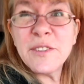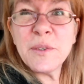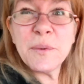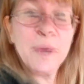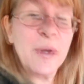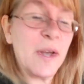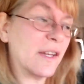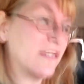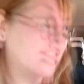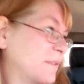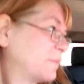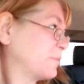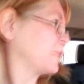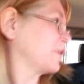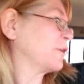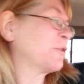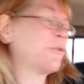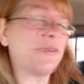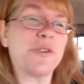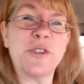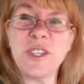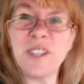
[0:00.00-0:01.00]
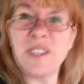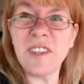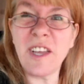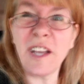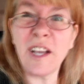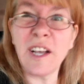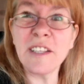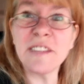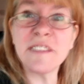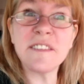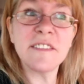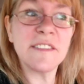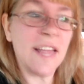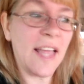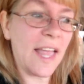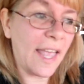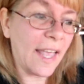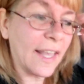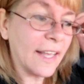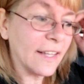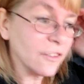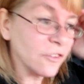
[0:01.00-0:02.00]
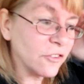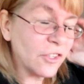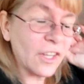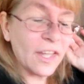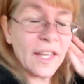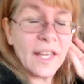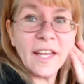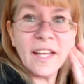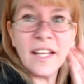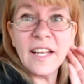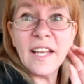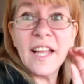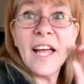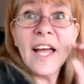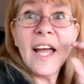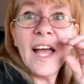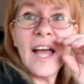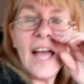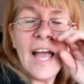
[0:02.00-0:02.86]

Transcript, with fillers: So we got some groceries. I got steak and chicken